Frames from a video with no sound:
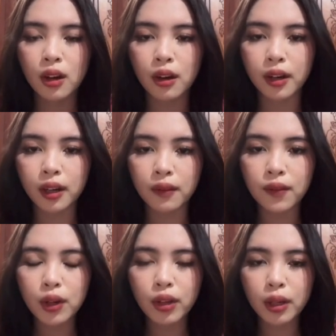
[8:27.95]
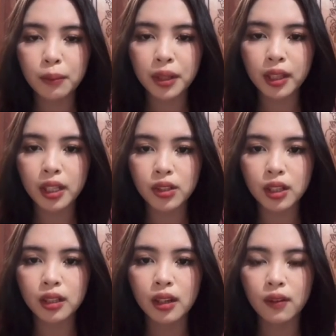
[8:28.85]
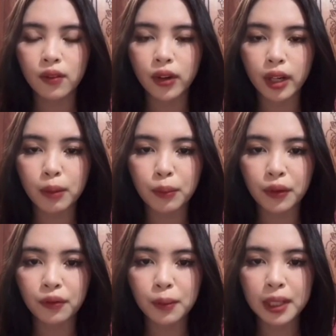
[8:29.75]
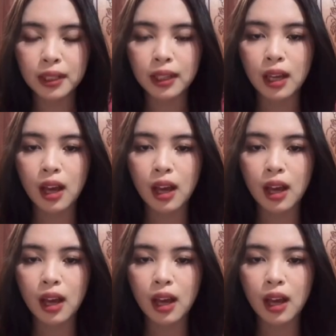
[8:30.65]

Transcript: or a few recommendations for improvement.